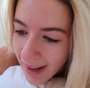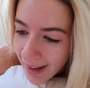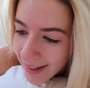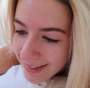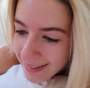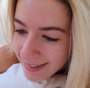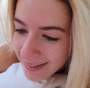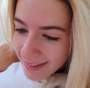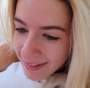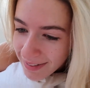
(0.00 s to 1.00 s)
And
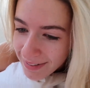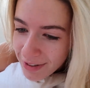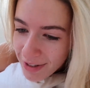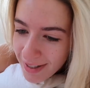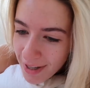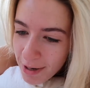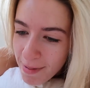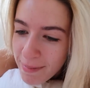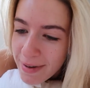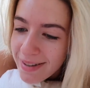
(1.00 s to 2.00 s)
who
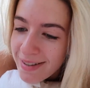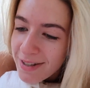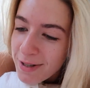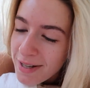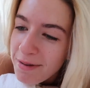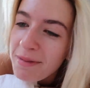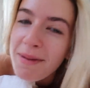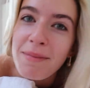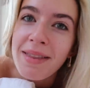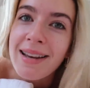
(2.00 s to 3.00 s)
remembers? Does anyone
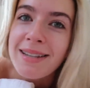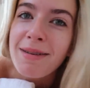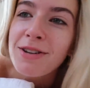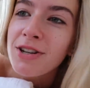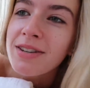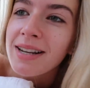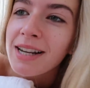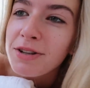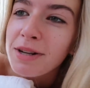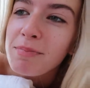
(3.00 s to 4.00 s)
remember this? Where Cinzia
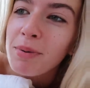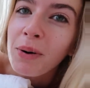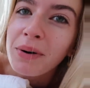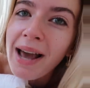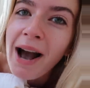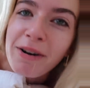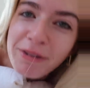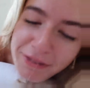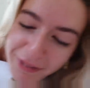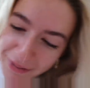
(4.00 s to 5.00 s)
literally poured
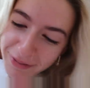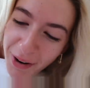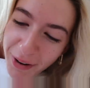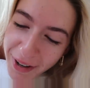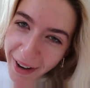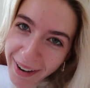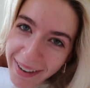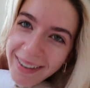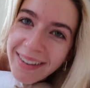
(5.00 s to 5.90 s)
Alf vodka